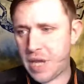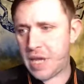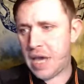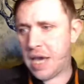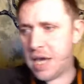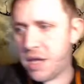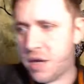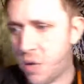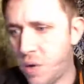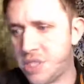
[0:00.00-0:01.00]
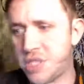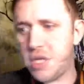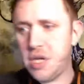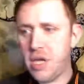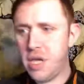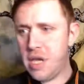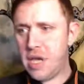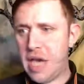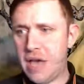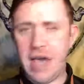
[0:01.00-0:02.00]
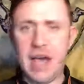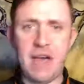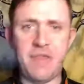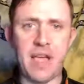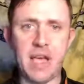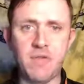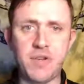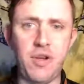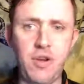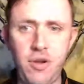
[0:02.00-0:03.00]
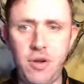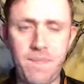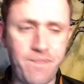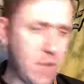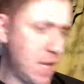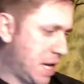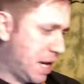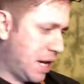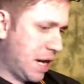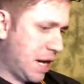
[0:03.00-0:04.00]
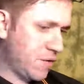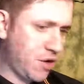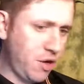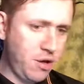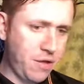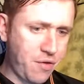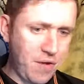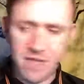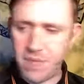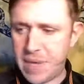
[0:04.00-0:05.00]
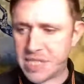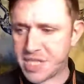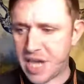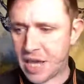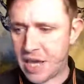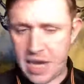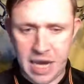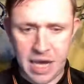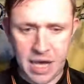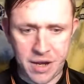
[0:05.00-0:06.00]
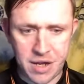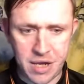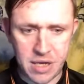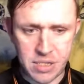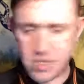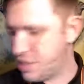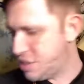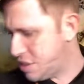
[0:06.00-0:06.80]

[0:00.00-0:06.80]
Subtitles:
Right, Lotus. I think I'll do three from this deck, and